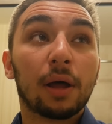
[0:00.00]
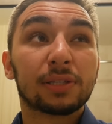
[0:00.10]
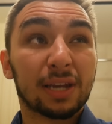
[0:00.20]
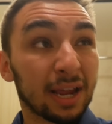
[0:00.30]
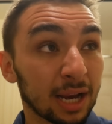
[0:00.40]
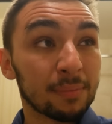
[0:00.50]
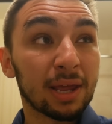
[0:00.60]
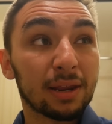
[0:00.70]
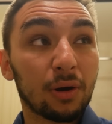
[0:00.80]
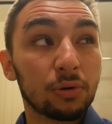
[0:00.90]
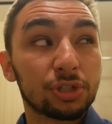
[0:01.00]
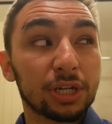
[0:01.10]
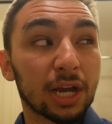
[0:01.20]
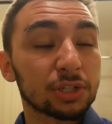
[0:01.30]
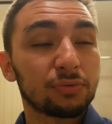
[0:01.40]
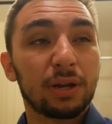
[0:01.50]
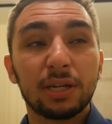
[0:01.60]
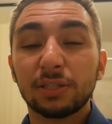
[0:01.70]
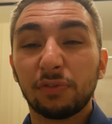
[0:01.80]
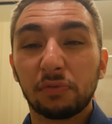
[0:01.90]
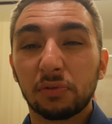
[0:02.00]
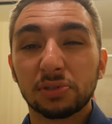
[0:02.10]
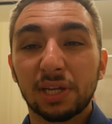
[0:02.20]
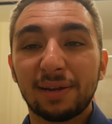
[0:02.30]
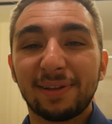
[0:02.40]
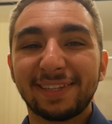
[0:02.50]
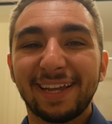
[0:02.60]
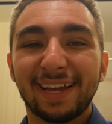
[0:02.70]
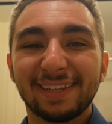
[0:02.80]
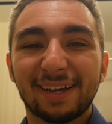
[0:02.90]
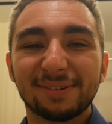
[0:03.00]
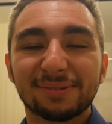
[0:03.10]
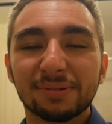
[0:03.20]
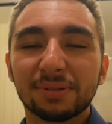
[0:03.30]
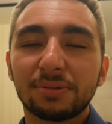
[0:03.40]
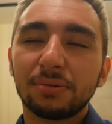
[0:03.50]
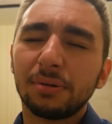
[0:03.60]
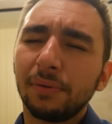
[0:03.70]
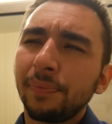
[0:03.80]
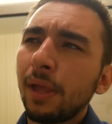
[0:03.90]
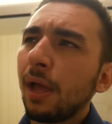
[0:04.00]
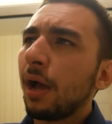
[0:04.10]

Tonight I met OG X-Rays for the first time at the end. That was really cool.